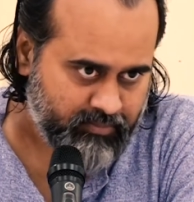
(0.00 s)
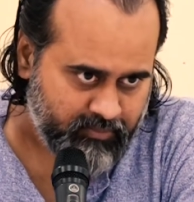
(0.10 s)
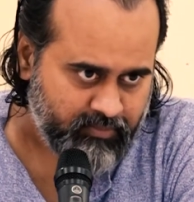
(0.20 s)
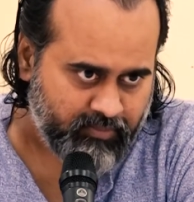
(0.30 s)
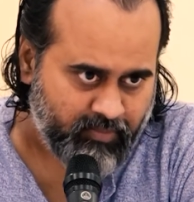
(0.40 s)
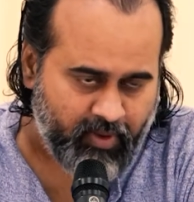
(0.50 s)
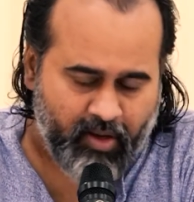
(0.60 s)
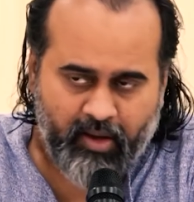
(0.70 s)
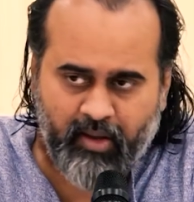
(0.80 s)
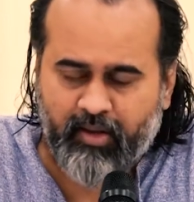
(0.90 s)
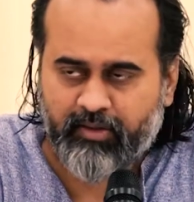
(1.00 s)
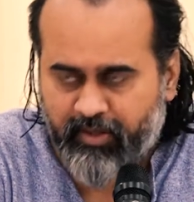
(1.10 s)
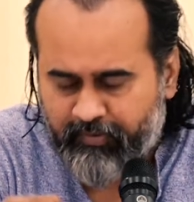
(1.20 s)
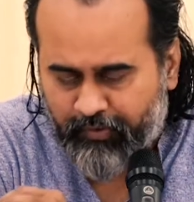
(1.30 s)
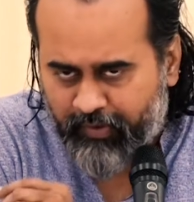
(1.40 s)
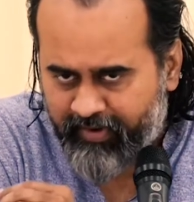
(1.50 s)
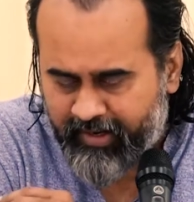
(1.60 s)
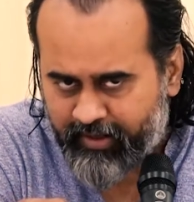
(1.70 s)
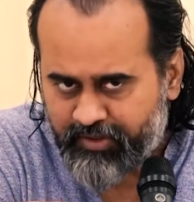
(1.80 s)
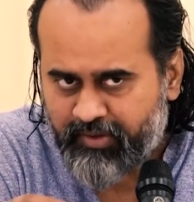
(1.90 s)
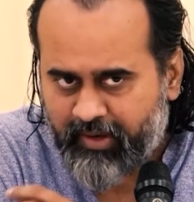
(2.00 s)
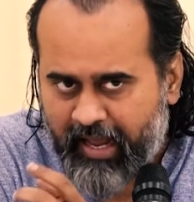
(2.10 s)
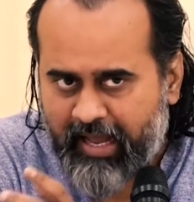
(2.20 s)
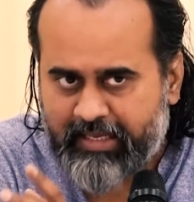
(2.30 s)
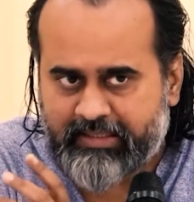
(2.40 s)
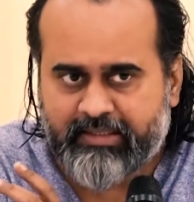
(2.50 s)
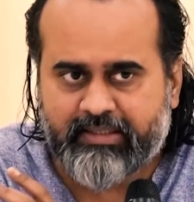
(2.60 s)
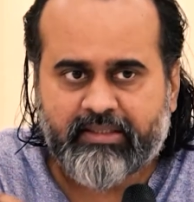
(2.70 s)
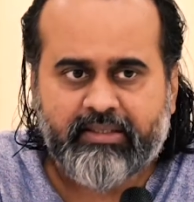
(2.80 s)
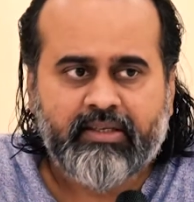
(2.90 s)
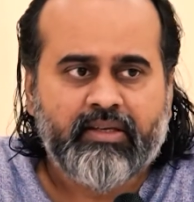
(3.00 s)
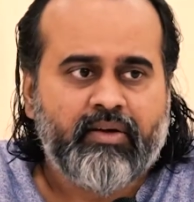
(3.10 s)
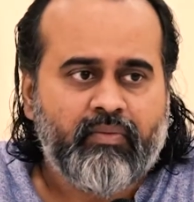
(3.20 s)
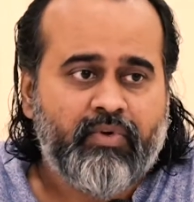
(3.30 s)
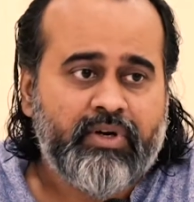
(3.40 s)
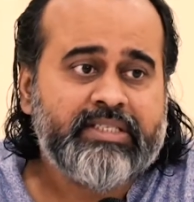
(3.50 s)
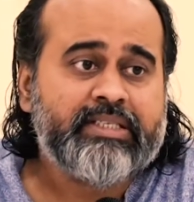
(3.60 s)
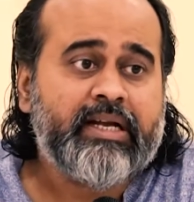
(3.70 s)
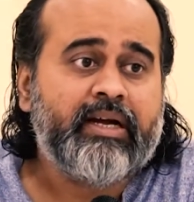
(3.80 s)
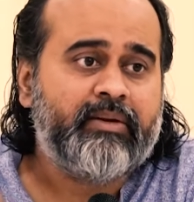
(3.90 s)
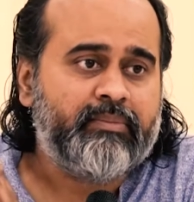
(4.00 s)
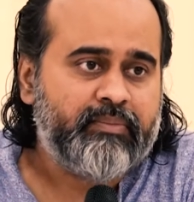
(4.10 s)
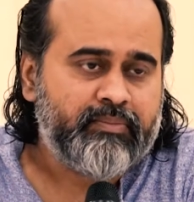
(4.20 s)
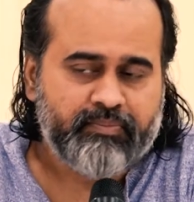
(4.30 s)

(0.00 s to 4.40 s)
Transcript: Hmm? Therefore, when Arjun asks, What is karma?